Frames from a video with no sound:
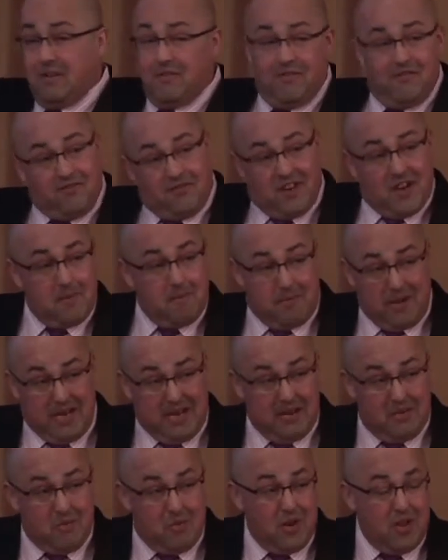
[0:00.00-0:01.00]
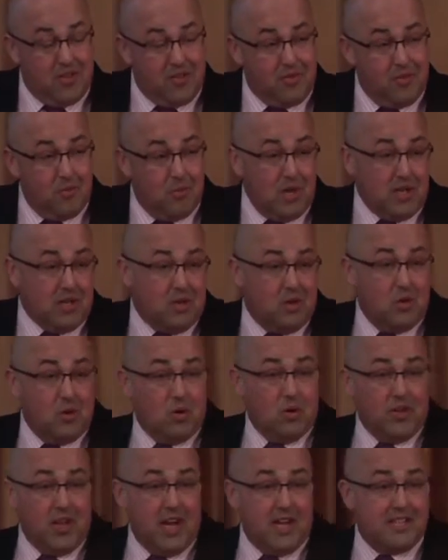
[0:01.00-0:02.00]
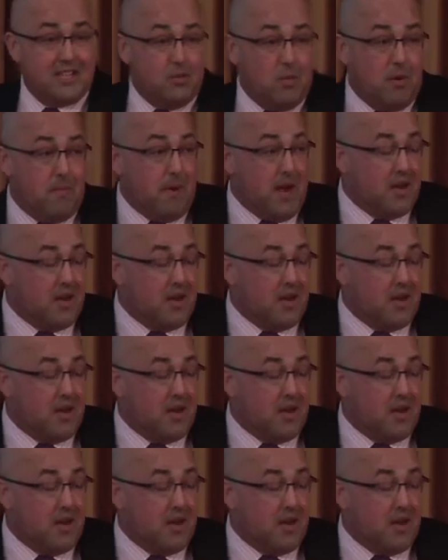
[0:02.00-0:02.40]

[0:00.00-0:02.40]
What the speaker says: of compete with what Google does and what